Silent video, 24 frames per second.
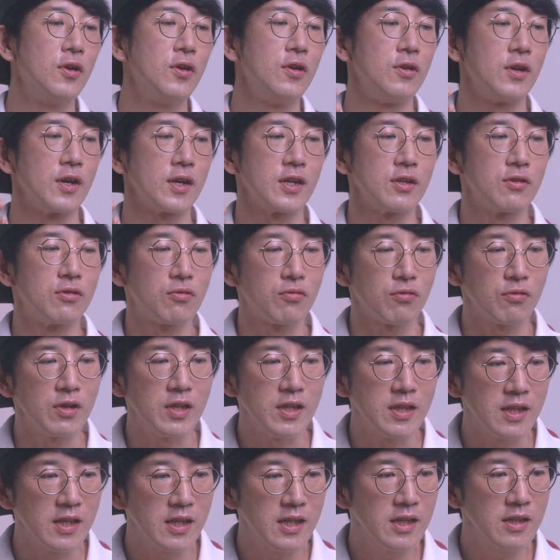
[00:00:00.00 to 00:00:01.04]
like a
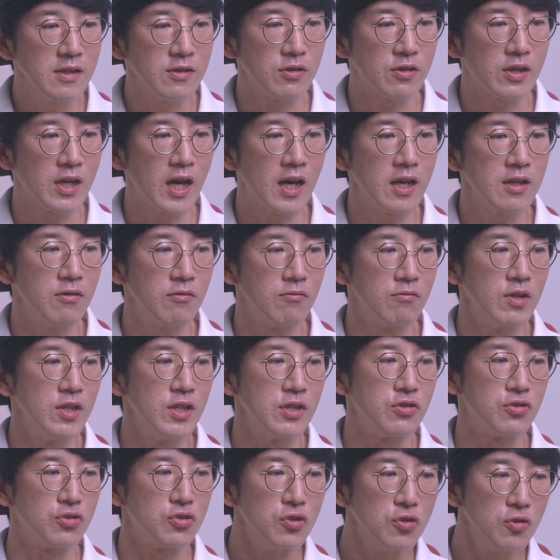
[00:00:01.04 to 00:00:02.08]
3D. You can't
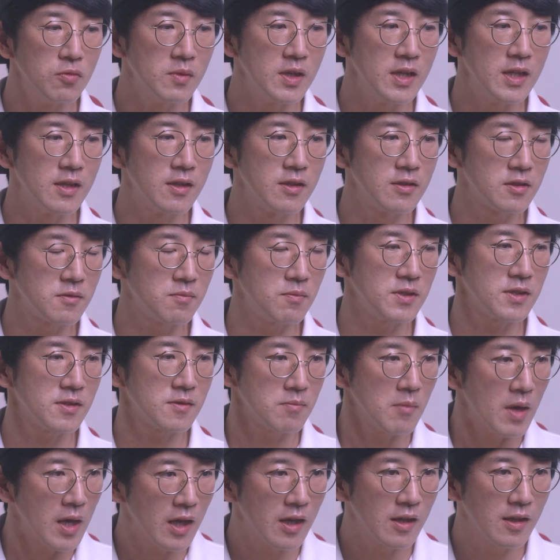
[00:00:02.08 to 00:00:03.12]
really zoom in
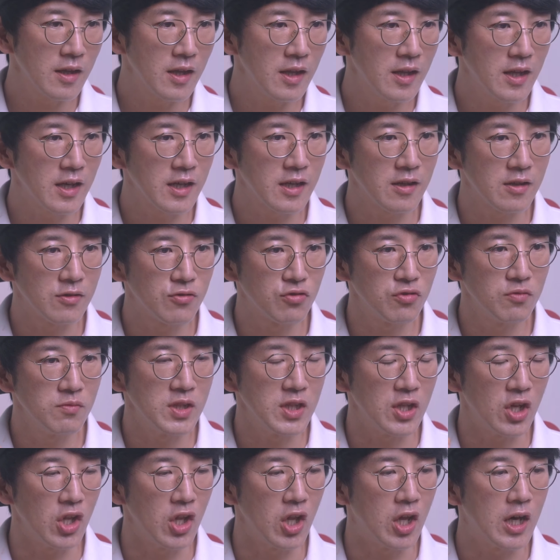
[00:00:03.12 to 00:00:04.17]
specifically zoom
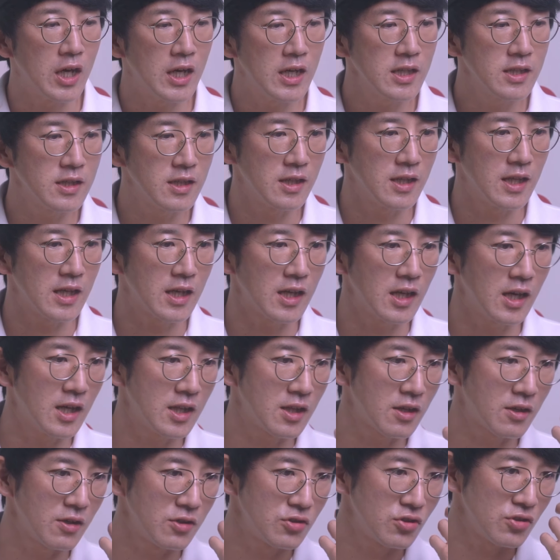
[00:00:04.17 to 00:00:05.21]
in a lot like
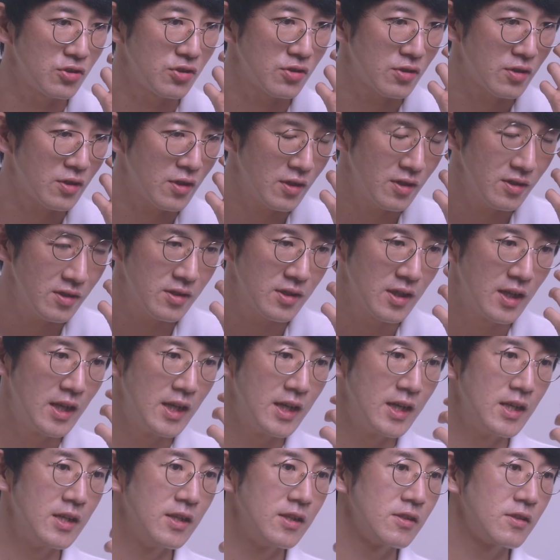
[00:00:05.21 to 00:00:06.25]
other countries does.
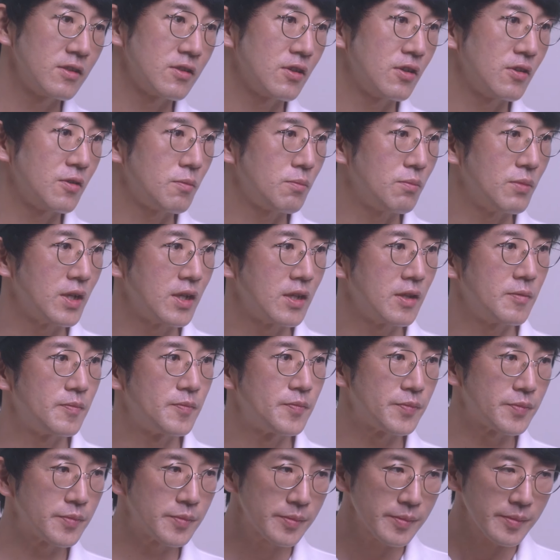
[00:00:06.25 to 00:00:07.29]
So, but
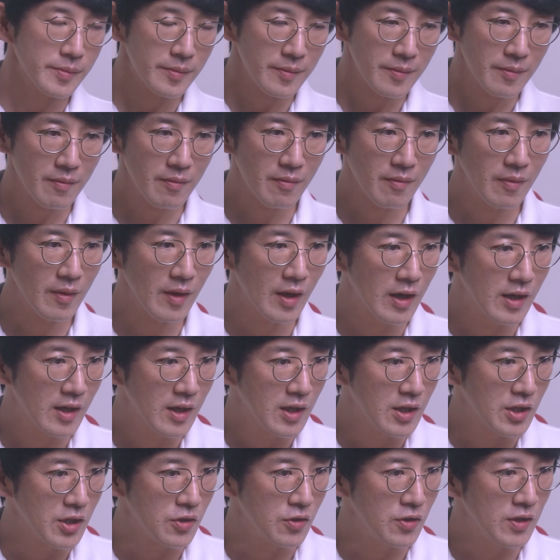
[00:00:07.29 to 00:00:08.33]

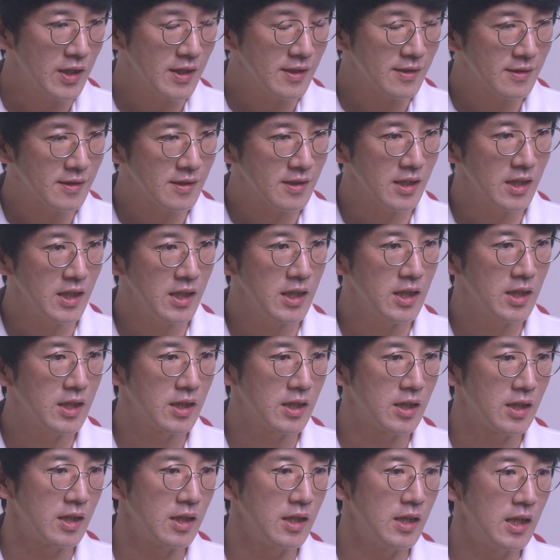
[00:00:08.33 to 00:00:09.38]
you can see
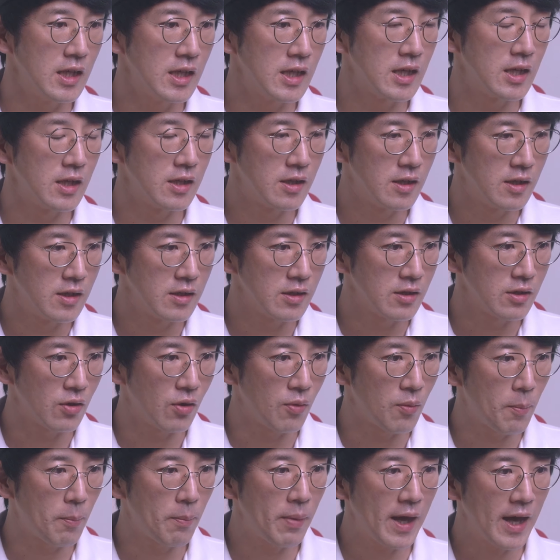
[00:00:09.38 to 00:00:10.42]
the
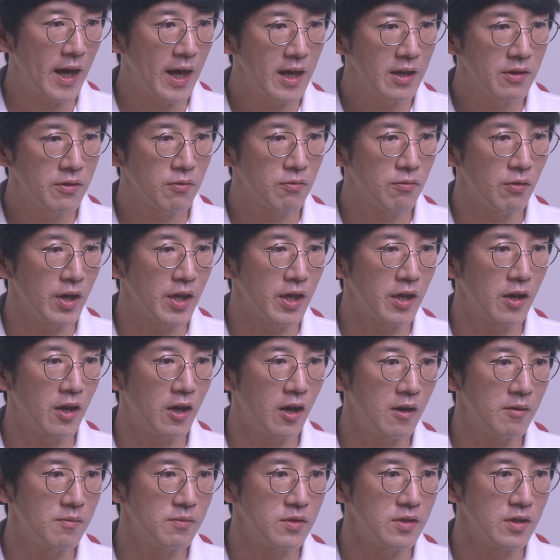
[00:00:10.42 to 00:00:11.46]
pathway
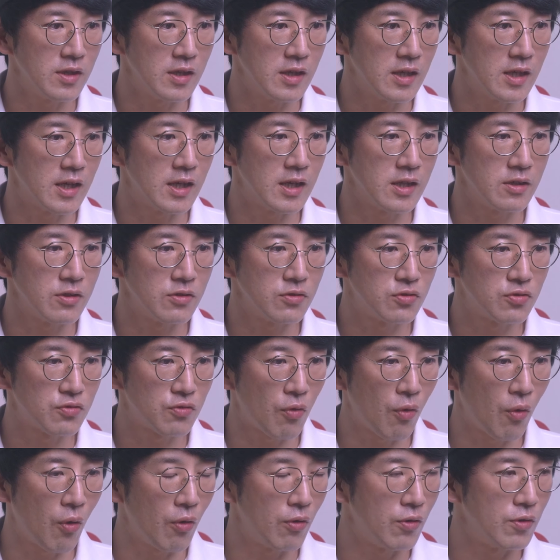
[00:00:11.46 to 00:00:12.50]
of the
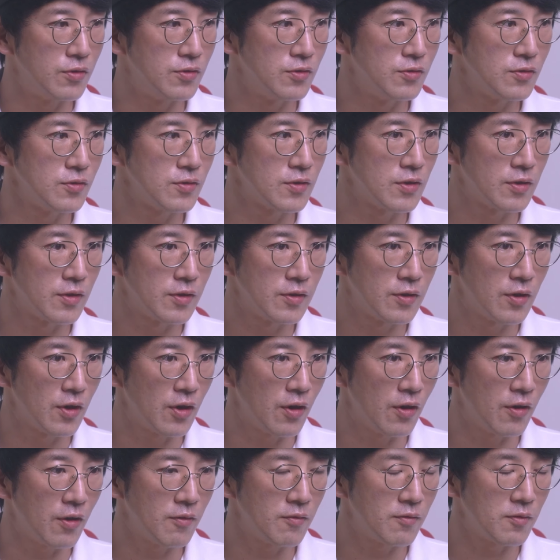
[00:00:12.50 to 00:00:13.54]
drone
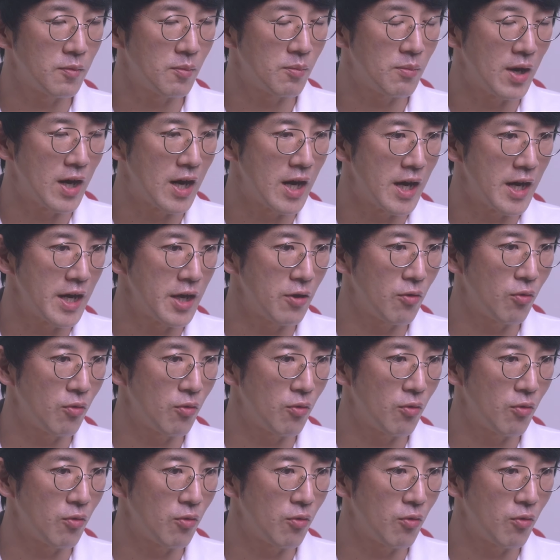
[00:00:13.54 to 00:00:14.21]
of my